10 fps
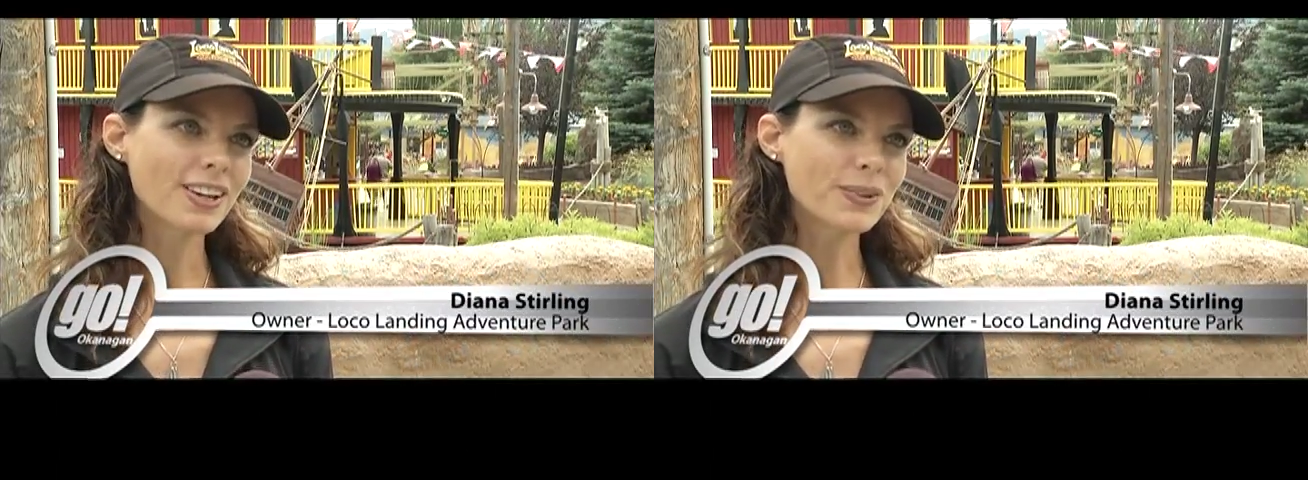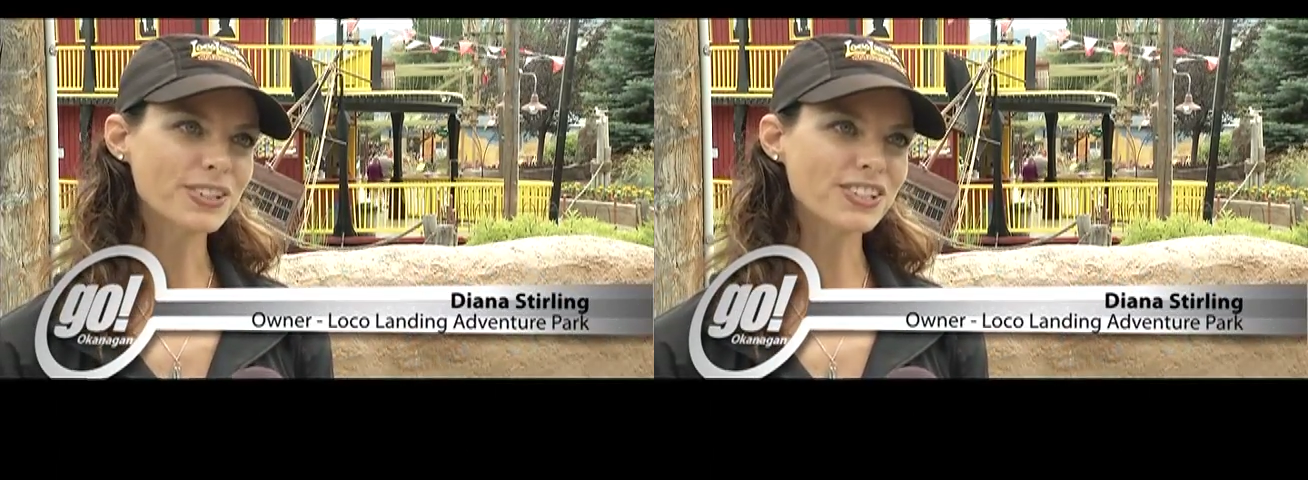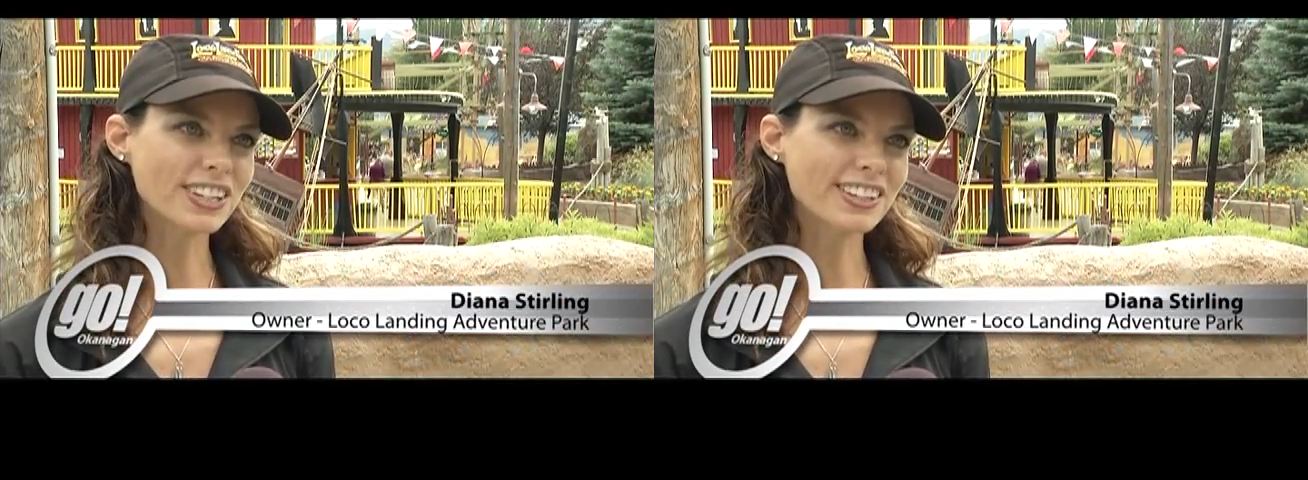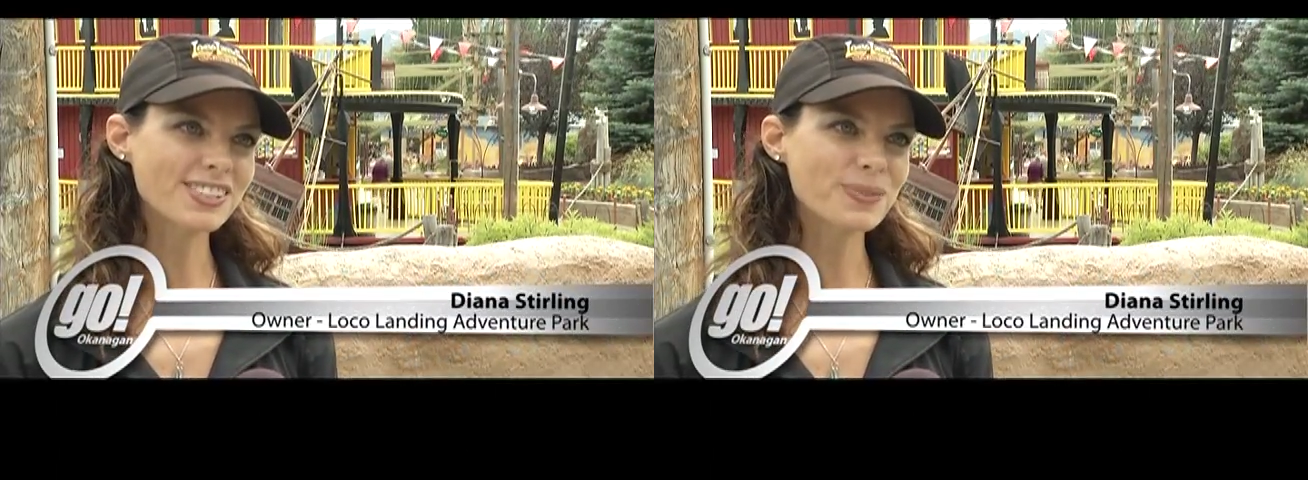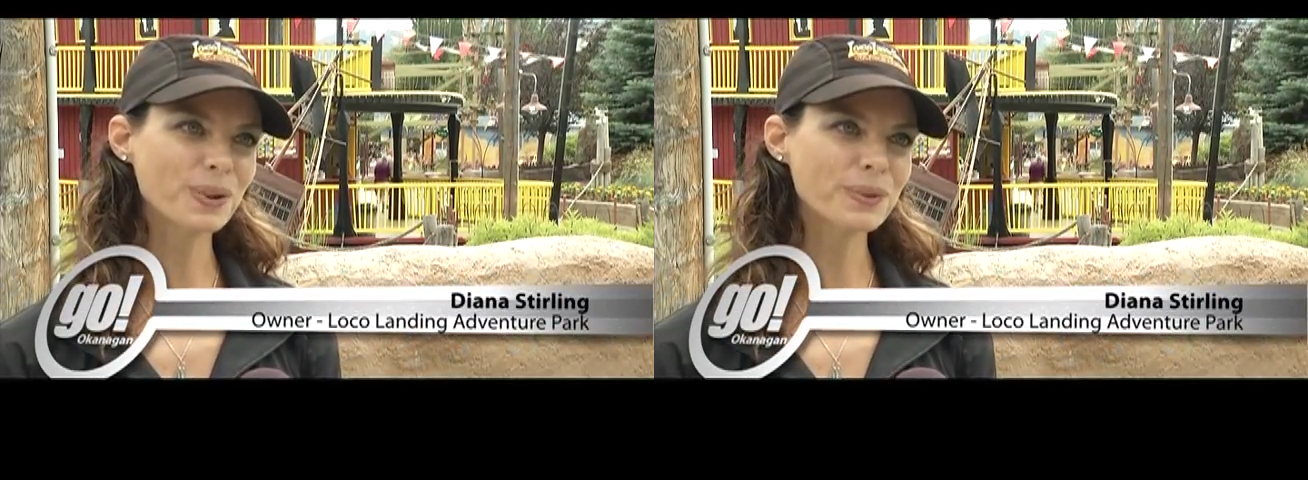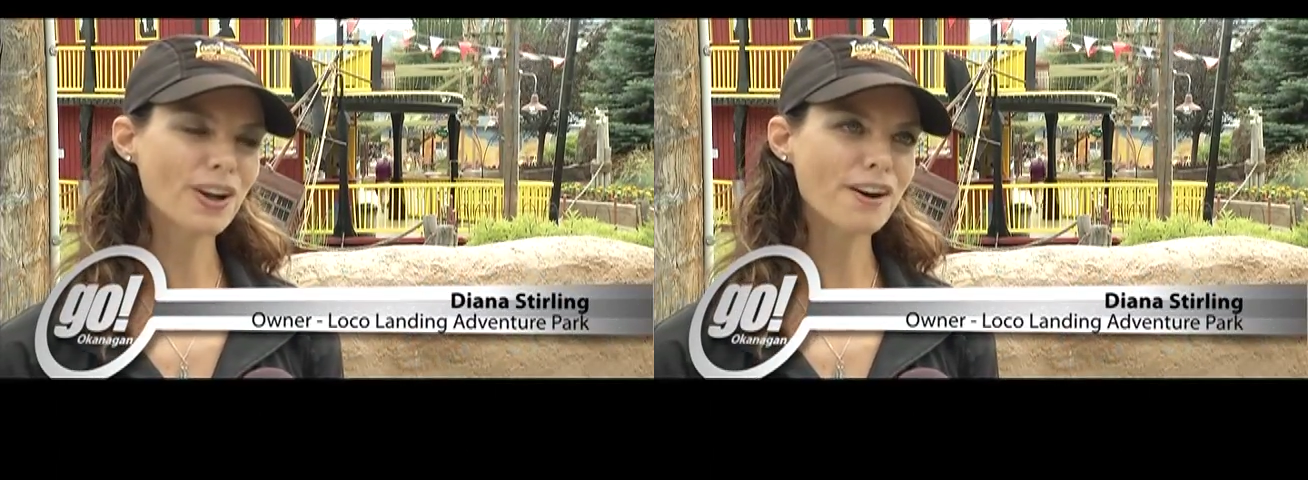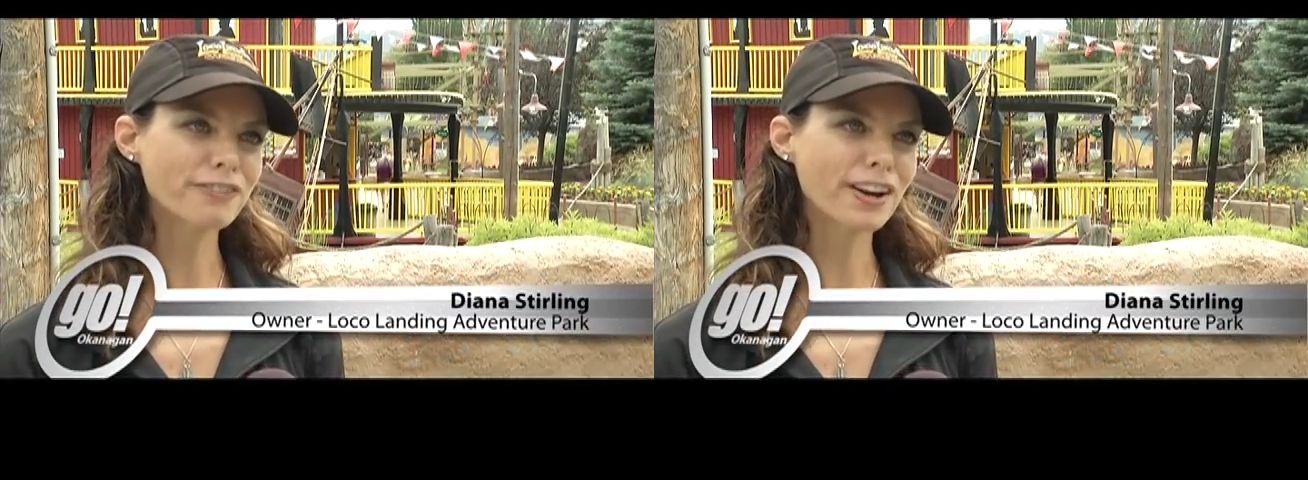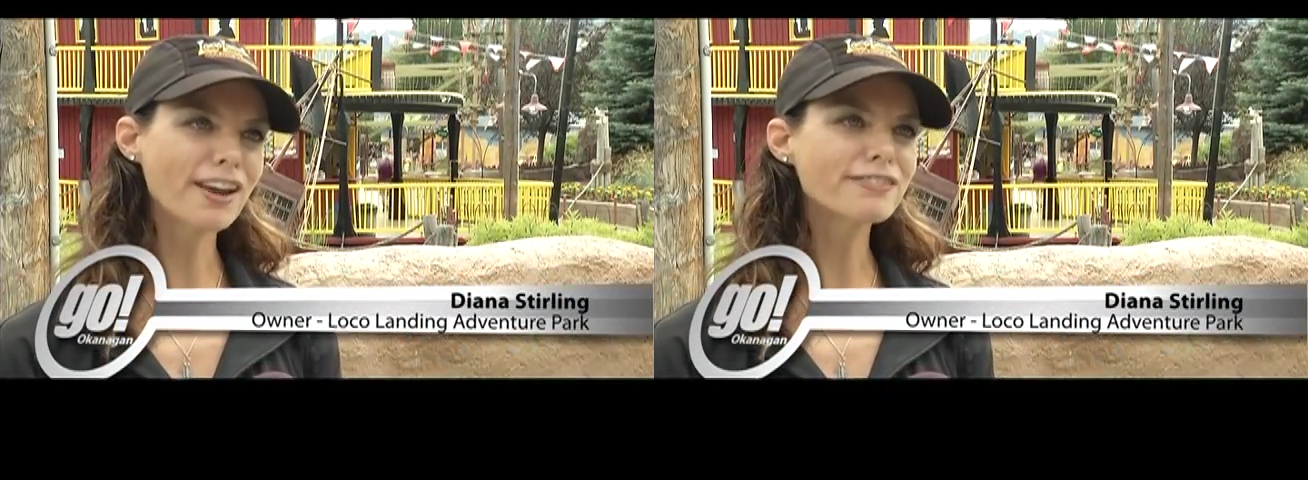which is where we
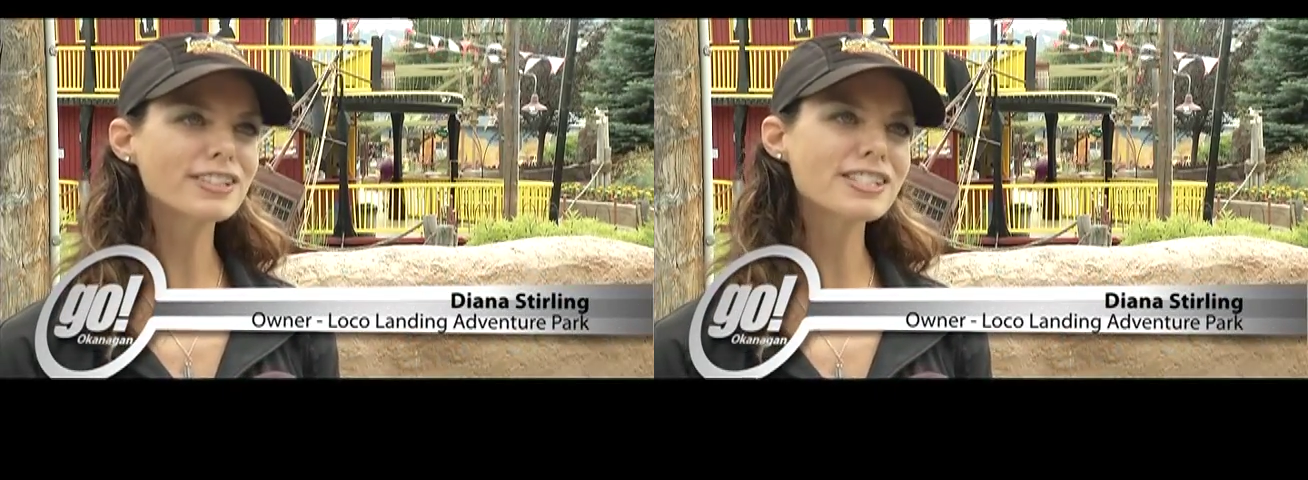offer every